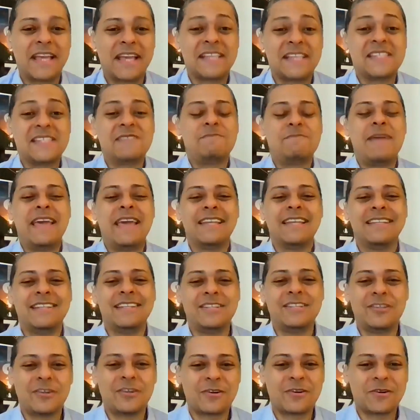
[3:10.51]

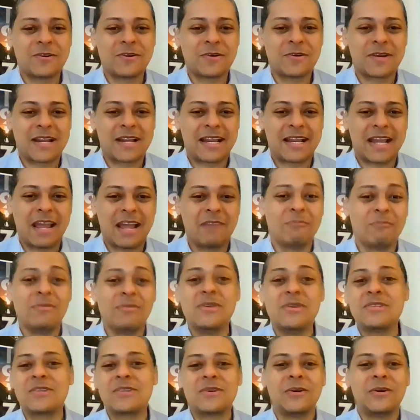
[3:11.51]
expanded your kind of
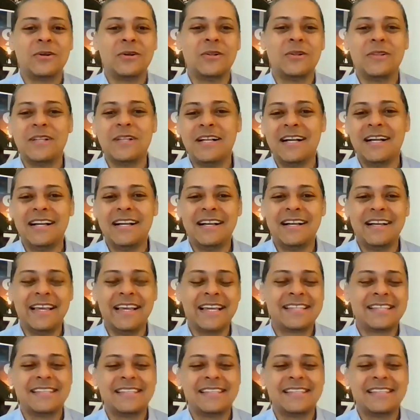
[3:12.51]
musical uh,